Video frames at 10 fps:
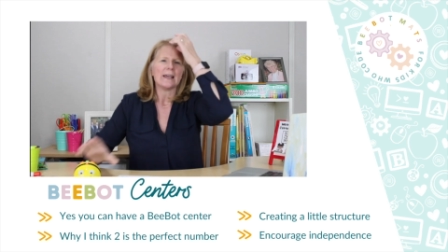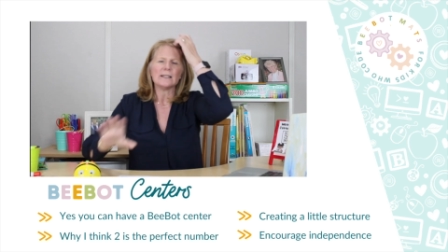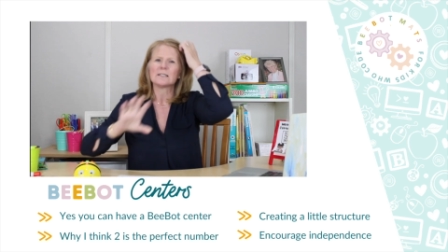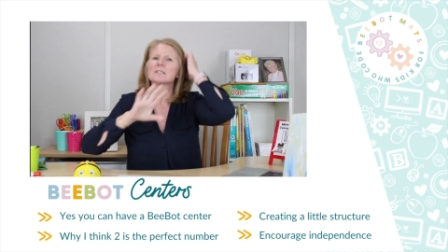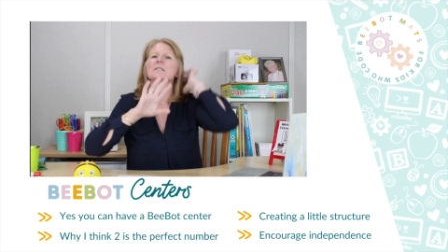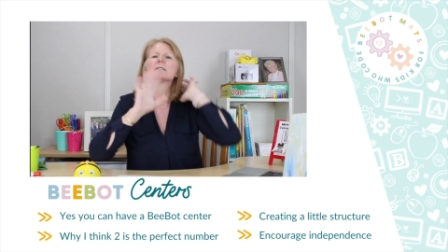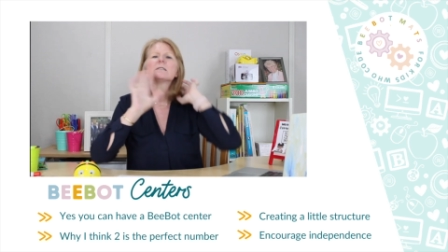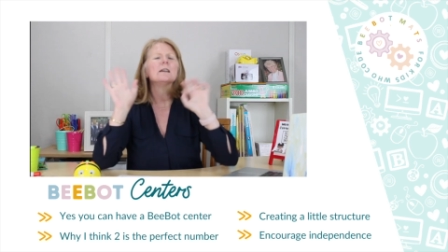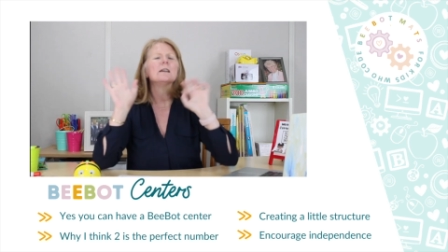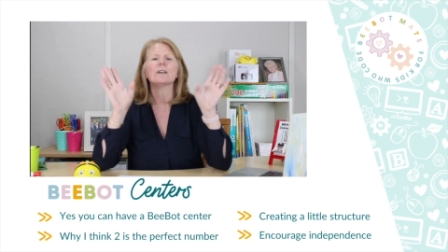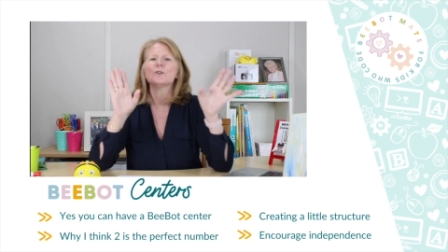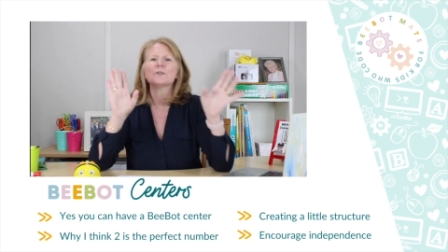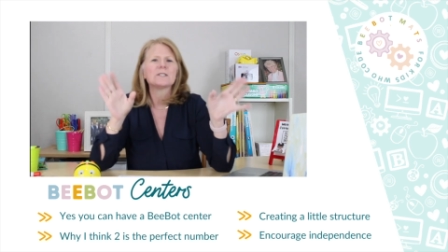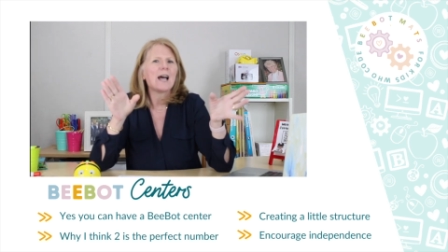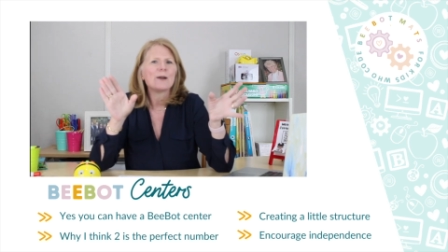It
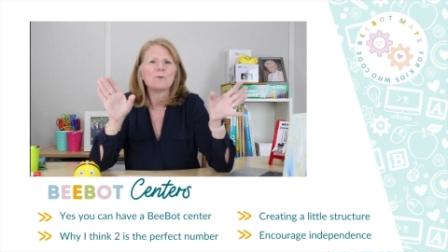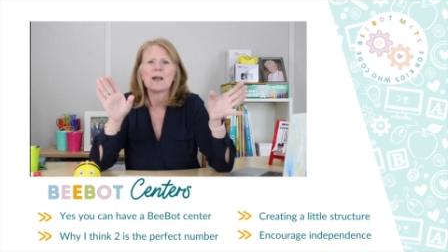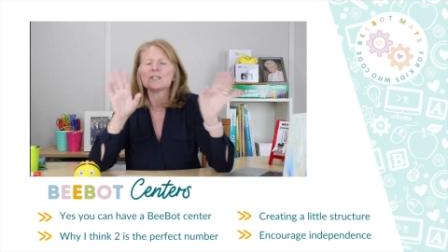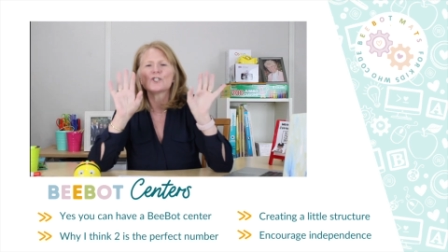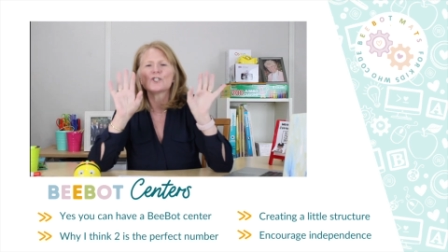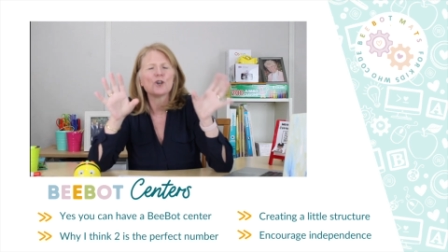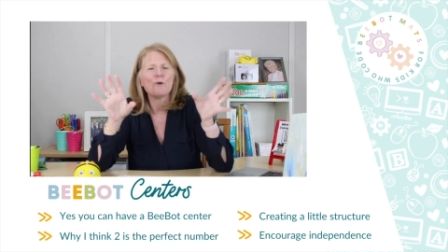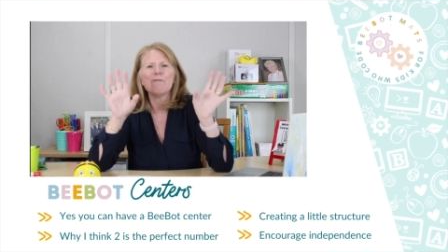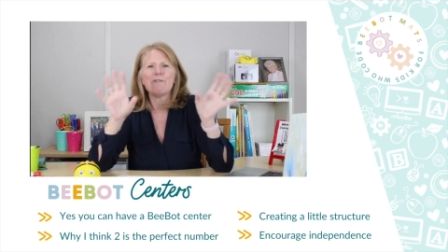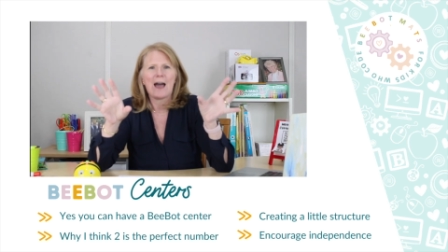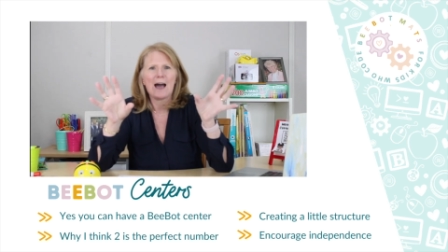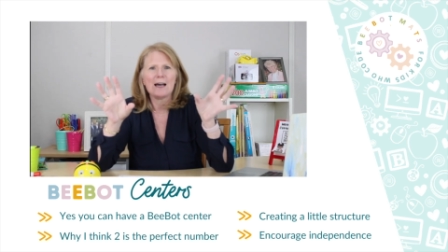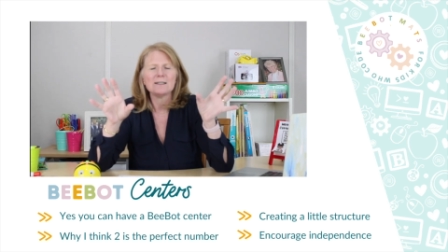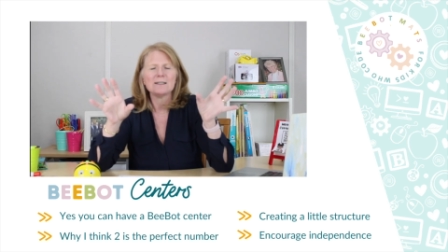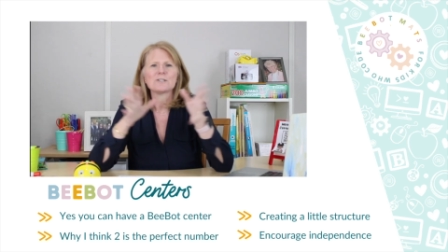goes sideways so
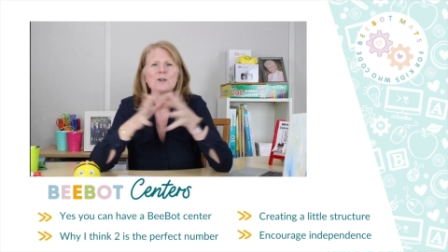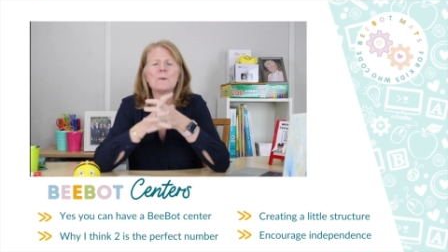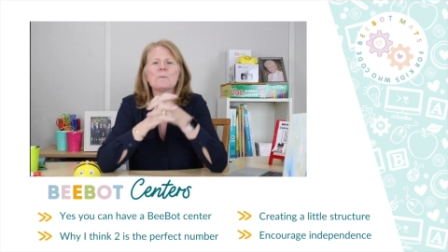fast.